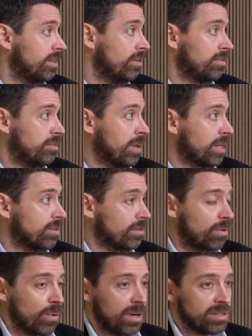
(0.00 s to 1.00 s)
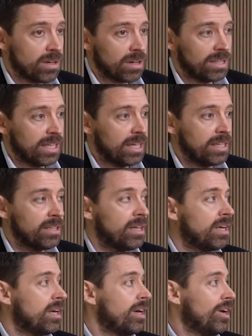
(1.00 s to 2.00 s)
to make sure coins are
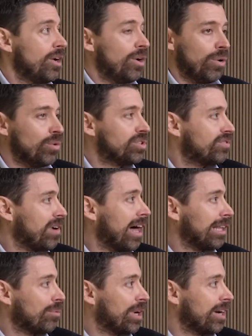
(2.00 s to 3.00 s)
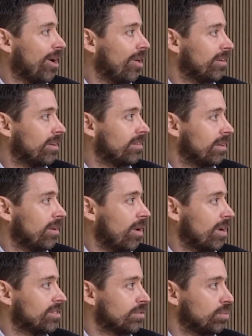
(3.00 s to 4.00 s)
clean, who's following all the
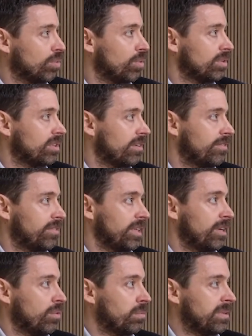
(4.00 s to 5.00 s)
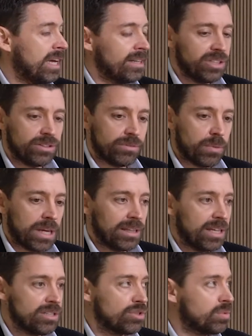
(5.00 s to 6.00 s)
laws and rules of, not just the
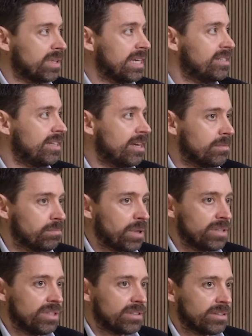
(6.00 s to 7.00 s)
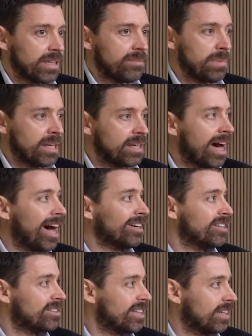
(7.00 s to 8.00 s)
regulations where they sit, but just being
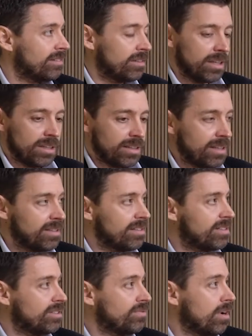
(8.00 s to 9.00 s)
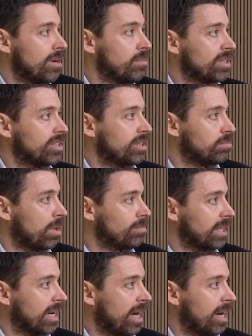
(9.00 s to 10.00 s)
cognizant that this is very much in the
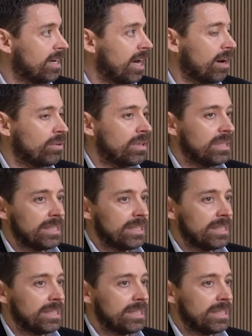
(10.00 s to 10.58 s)
public eye now.